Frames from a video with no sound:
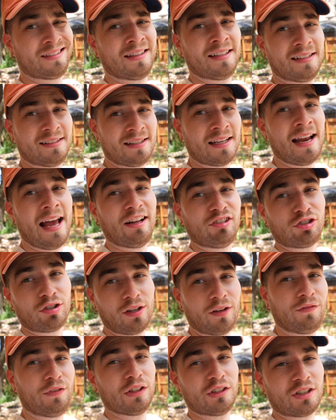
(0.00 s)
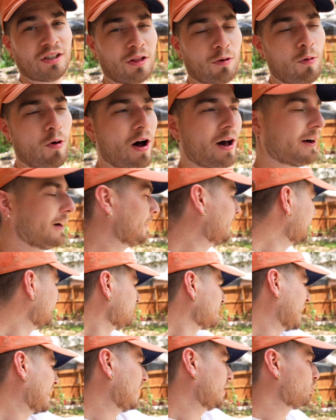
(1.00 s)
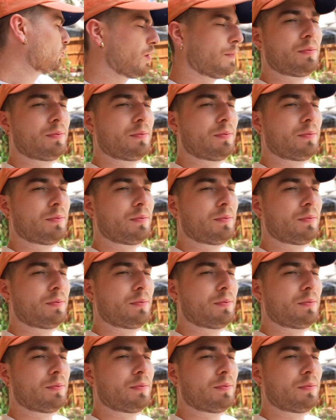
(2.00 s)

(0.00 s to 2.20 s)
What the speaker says: in this to naturally filter the water, and I'll do